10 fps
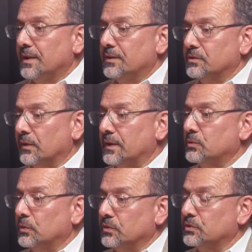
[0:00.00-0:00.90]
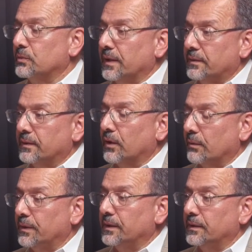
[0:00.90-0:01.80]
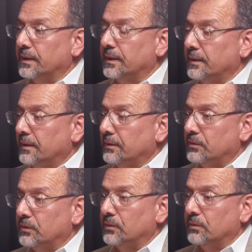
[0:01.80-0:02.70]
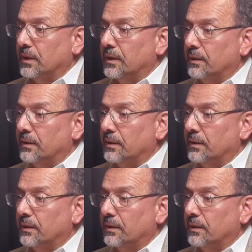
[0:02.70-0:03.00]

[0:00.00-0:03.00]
So this will strengthen our ability to